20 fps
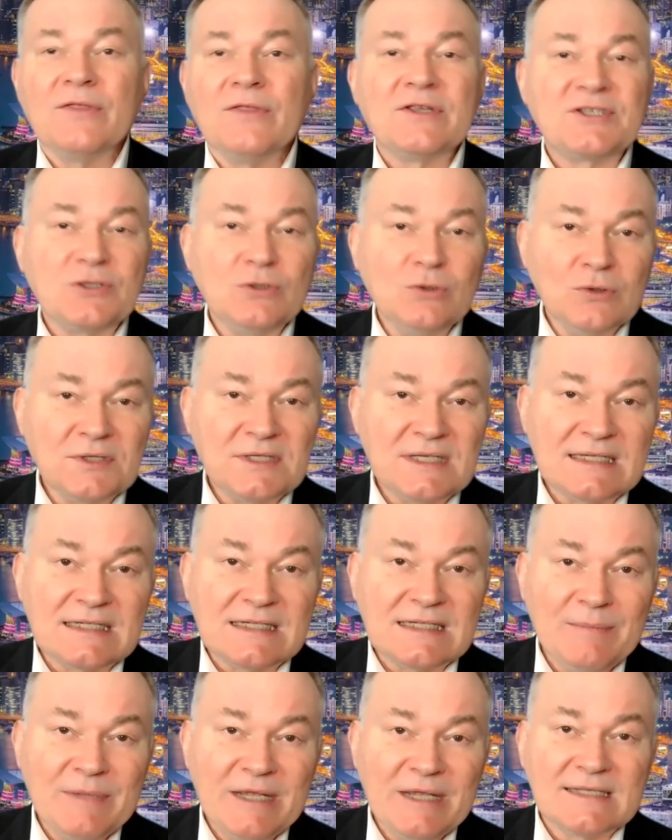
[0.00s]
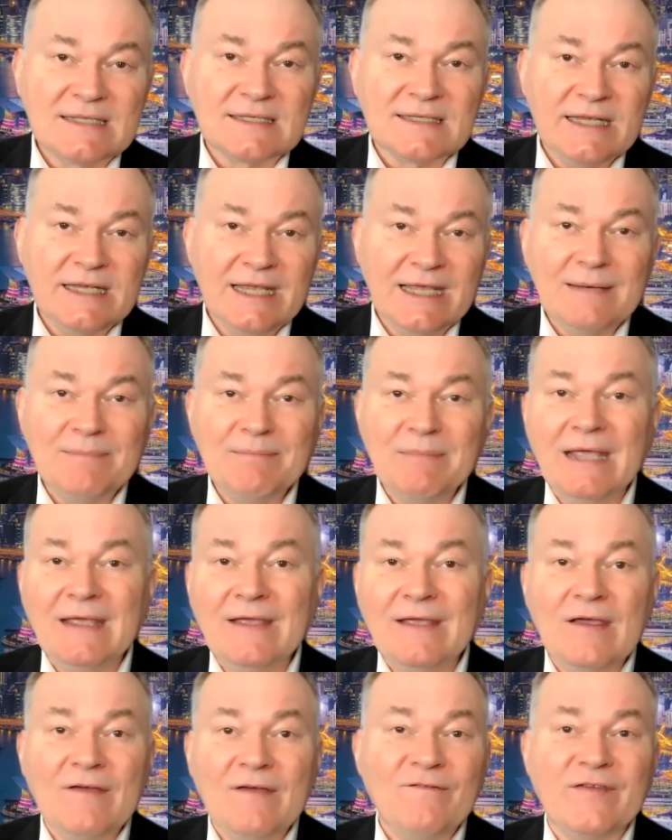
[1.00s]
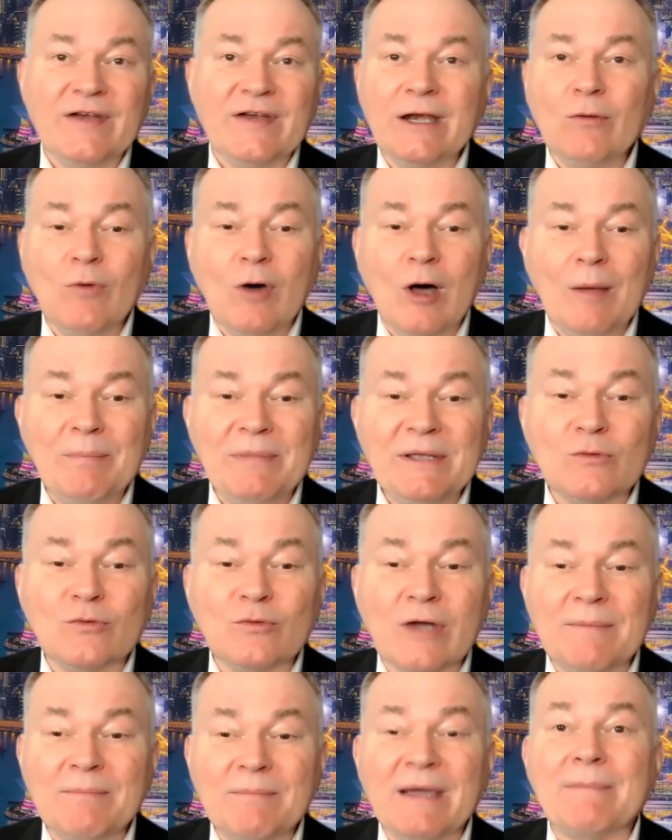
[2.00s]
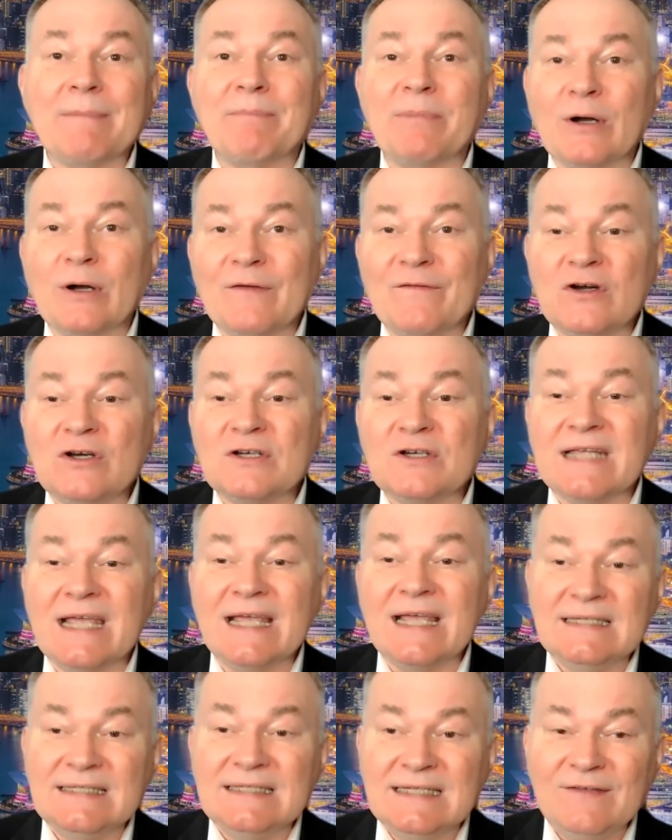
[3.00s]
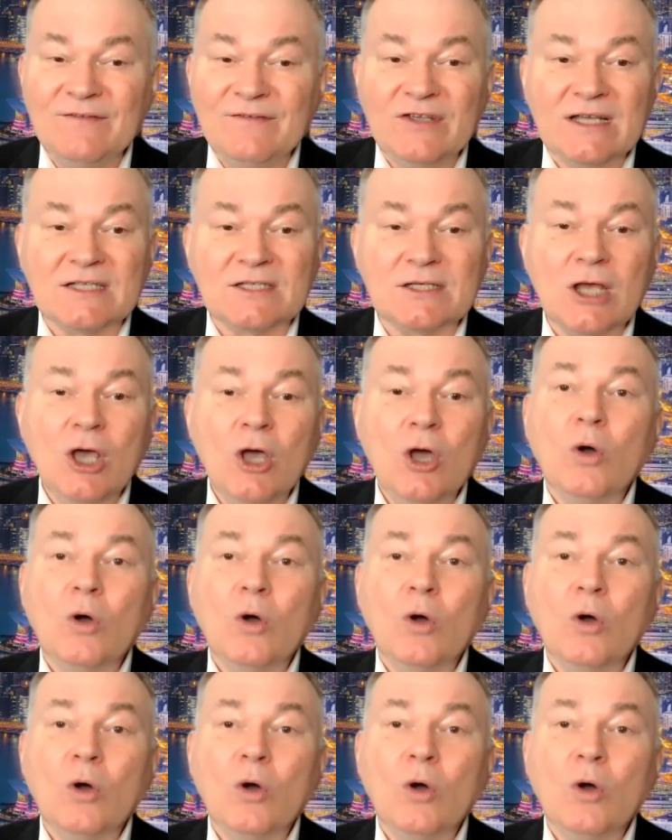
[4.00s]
The school system it's in may very well be run by perverts and deviants